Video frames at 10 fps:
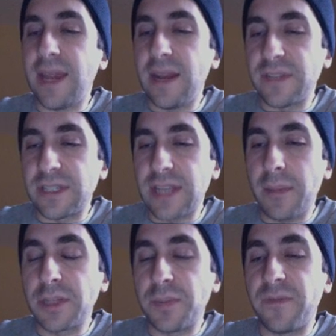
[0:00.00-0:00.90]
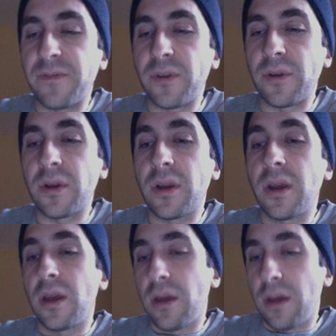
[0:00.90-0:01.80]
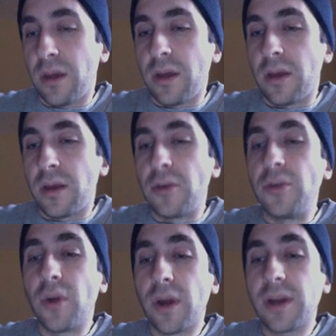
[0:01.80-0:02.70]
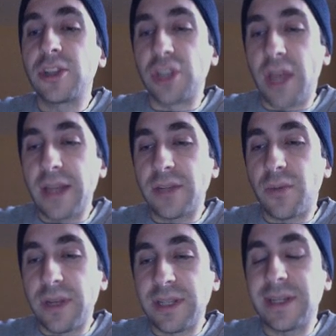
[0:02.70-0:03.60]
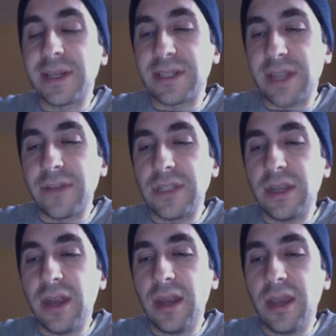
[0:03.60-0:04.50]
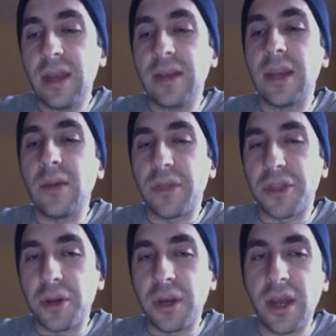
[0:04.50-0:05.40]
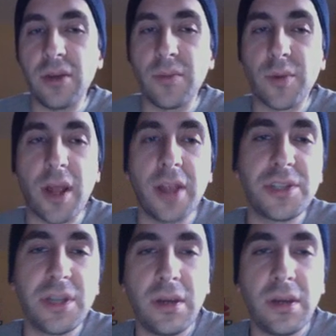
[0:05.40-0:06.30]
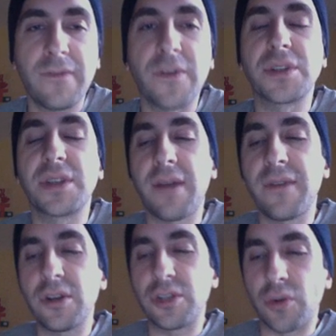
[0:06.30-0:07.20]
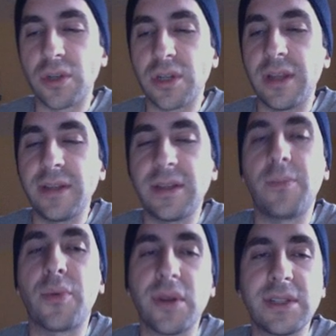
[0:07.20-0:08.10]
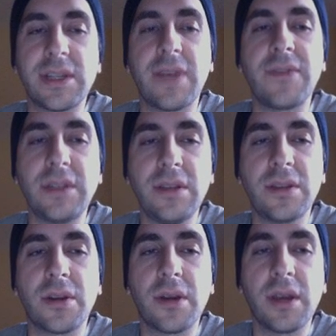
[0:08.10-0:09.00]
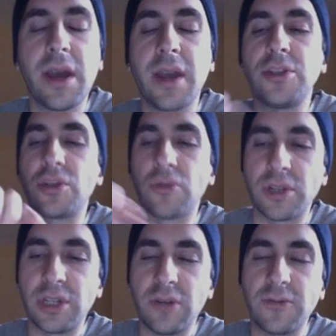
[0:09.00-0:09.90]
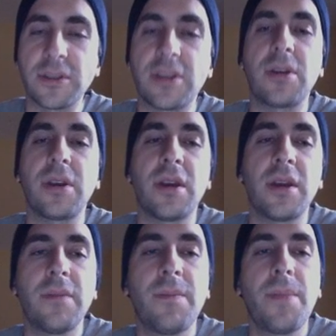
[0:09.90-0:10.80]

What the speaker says: of establishment for New York, July 26, 1788, date with 39 numerology. First governor, George Clinton, born in 1739. George equals 39.